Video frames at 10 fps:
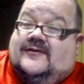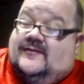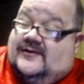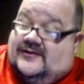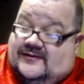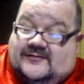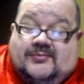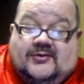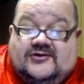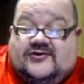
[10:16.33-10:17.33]
It is a
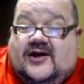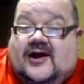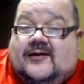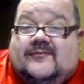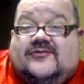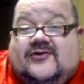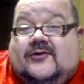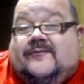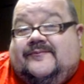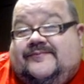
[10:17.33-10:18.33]
British game, so
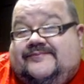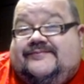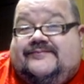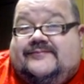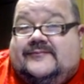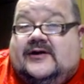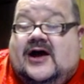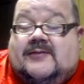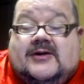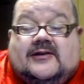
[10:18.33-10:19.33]
you got
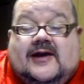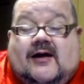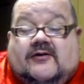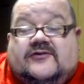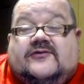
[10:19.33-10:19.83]
to make allowances.